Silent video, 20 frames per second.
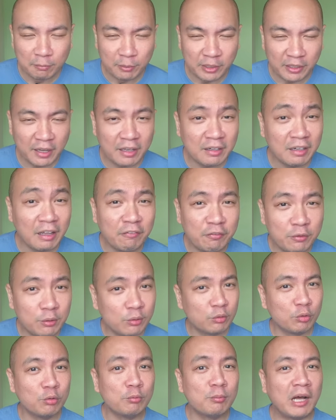But again, if
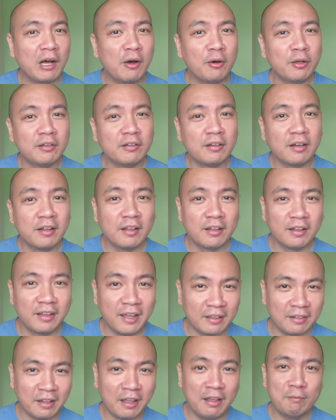you zoom out,
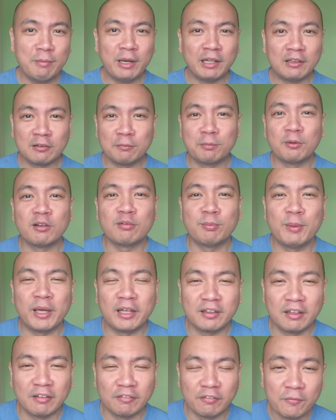get a better
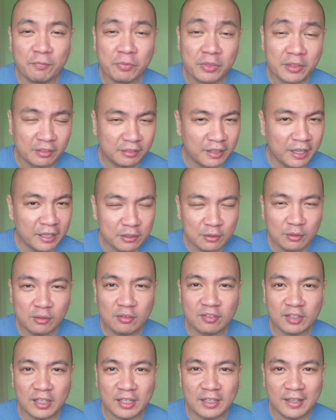perspective, then
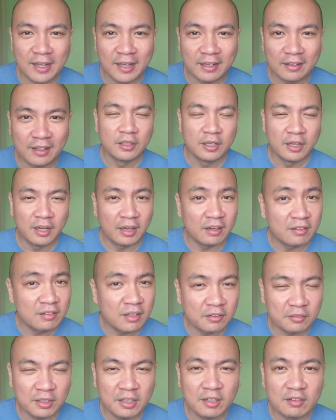you'll see that it's
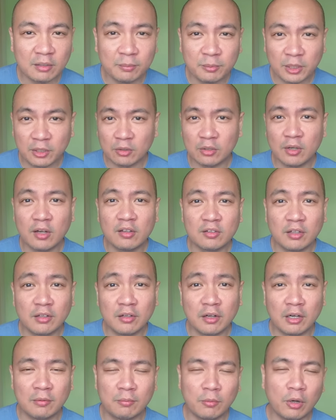not really something to cause
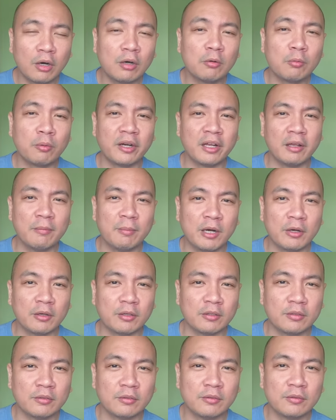alarm or worry about.